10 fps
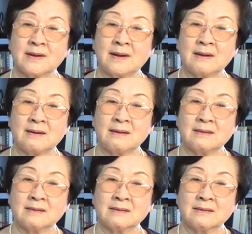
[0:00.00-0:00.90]

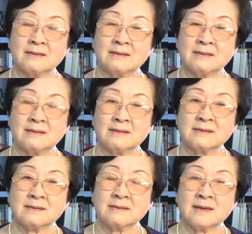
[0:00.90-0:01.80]
uh,
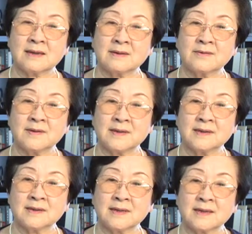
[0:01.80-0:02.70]
they
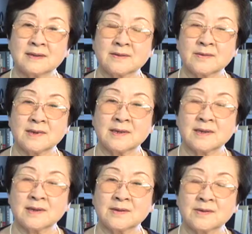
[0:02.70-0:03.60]
feel that we
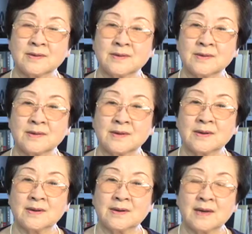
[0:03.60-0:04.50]
need to
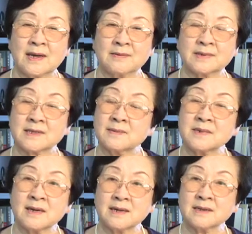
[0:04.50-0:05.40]
have
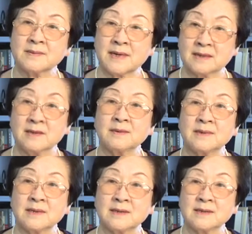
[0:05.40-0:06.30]
some kind of
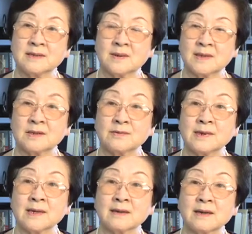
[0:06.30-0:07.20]
activity so that
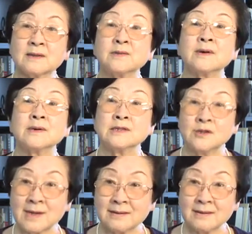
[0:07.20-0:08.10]
we can get to know
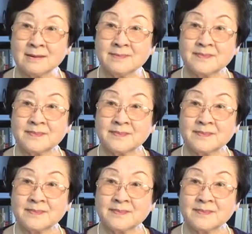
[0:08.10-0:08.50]
each other